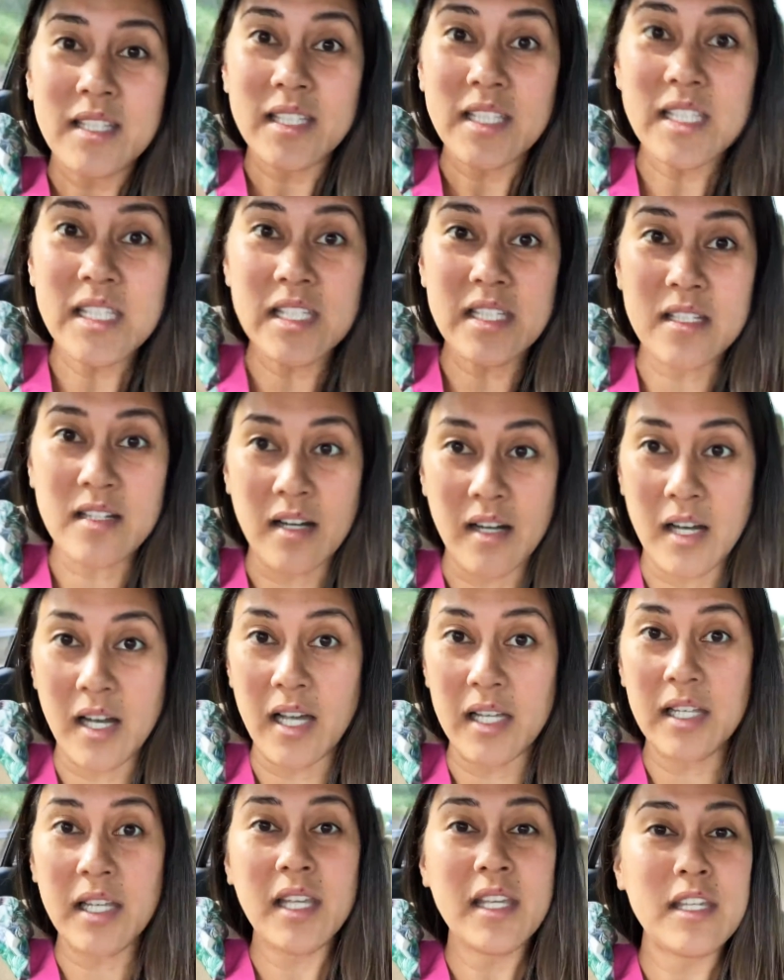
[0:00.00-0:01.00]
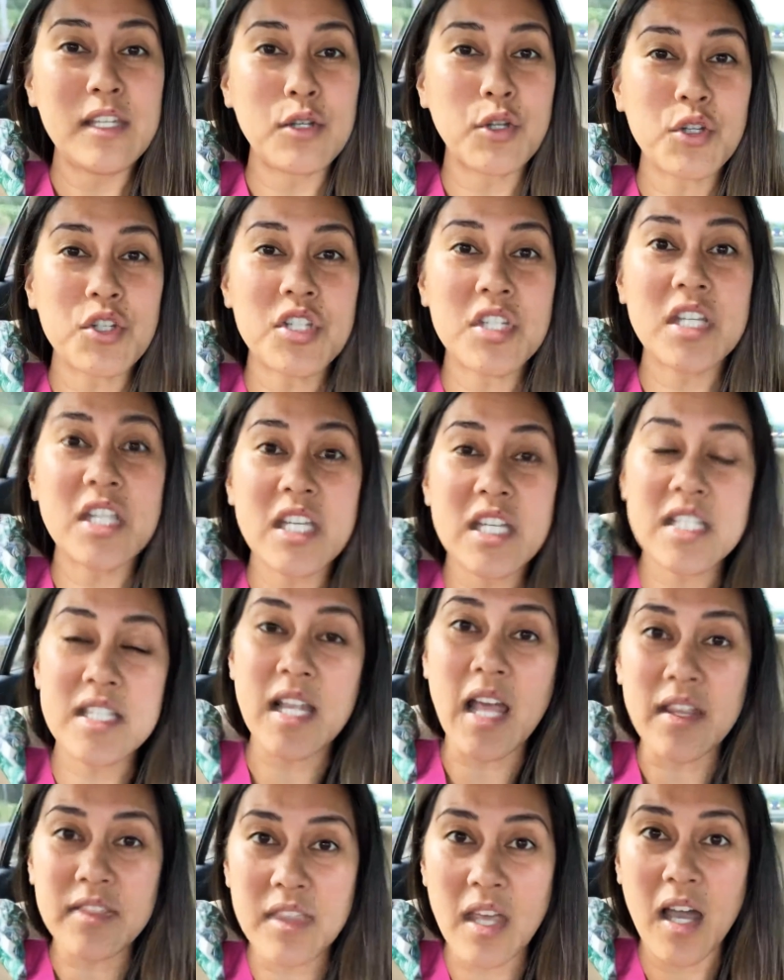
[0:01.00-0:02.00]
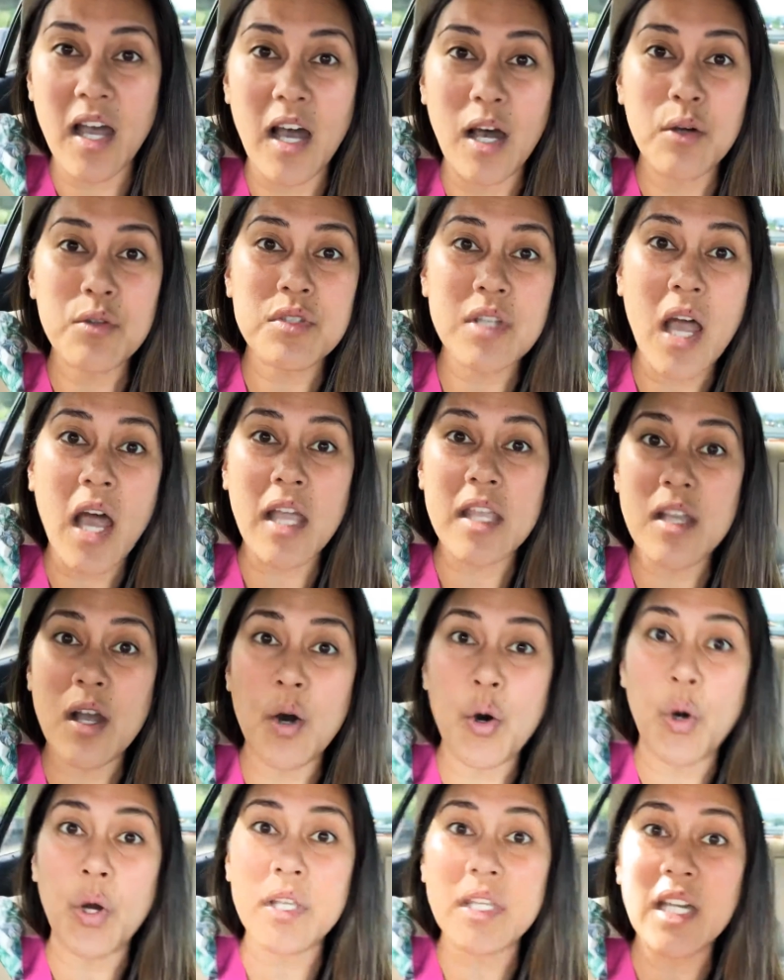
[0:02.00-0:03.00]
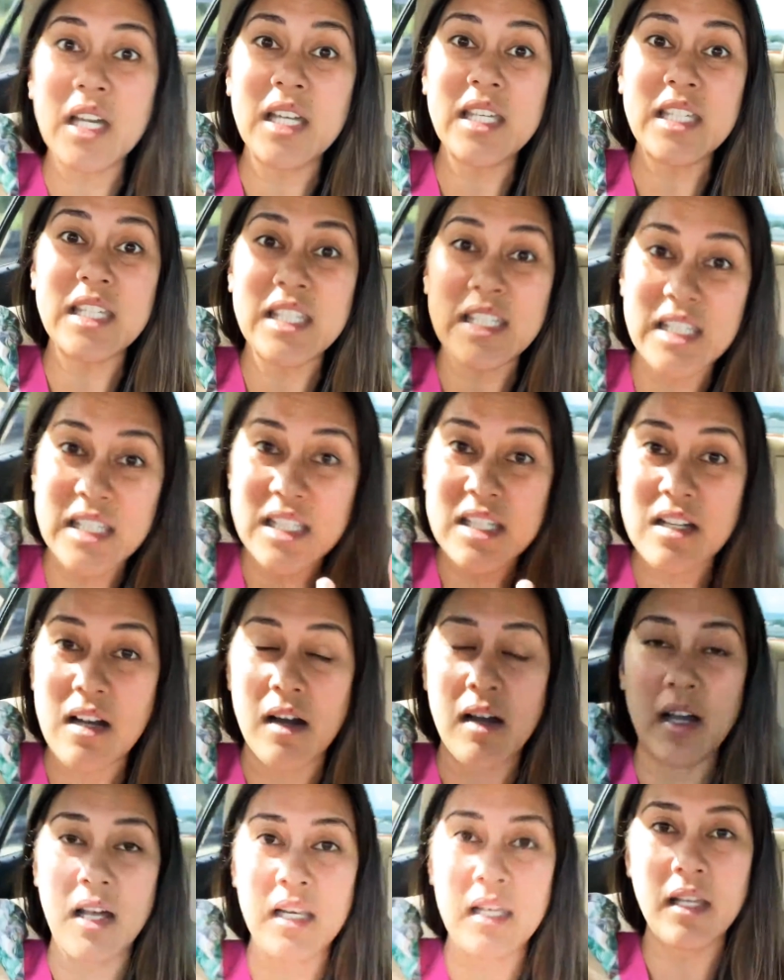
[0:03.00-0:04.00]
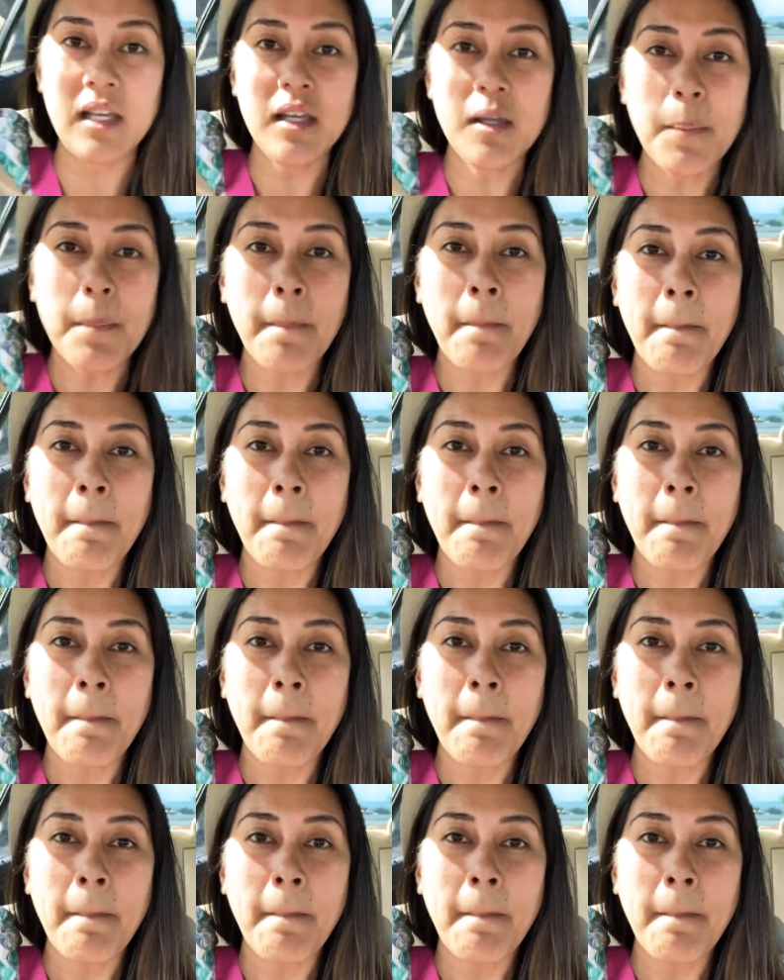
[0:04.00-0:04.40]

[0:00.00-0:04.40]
I kahale, he or she is at the house. Aya oya I kahale.